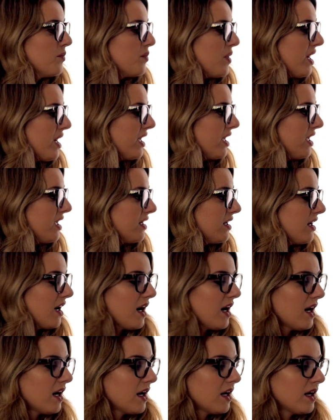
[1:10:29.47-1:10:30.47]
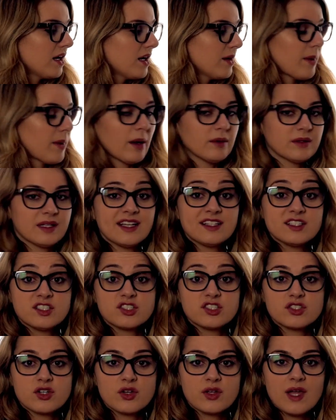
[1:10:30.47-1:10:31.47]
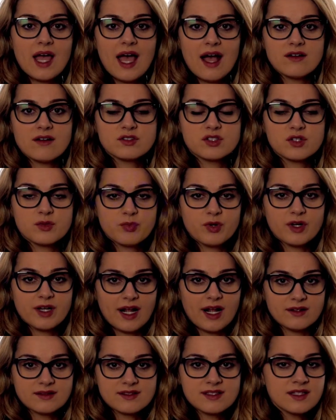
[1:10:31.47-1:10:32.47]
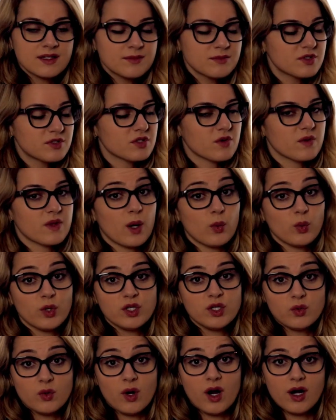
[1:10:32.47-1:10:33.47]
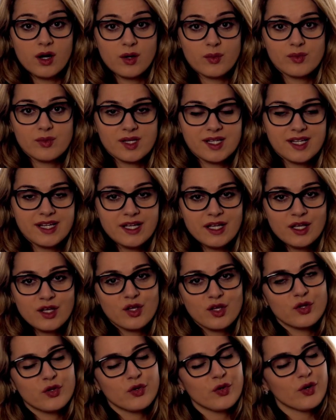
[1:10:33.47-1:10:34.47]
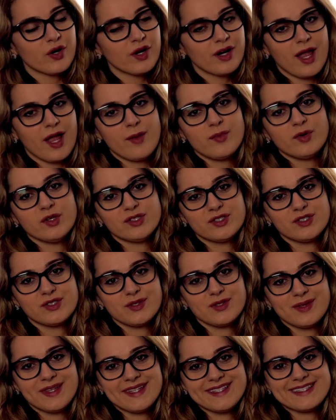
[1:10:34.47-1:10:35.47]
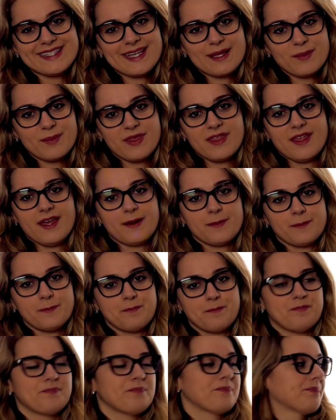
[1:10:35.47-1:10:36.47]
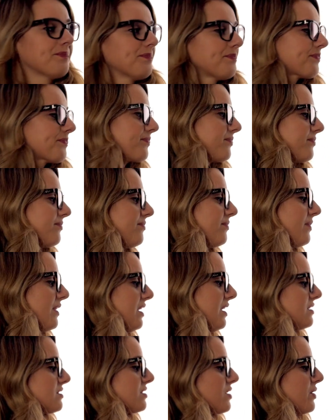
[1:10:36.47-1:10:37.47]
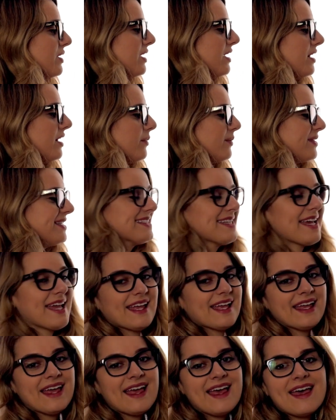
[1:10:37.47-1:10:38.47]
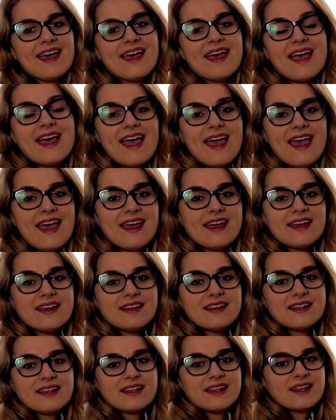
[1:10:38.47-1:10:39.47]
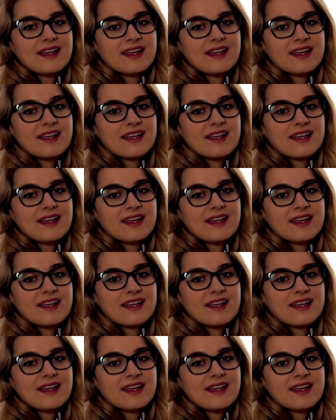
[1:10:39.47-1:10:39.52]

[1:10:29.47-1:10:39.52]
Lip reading: but I would like to show you how to pronounce them so that when you are reading, you're able to do the same thing. So here we say A.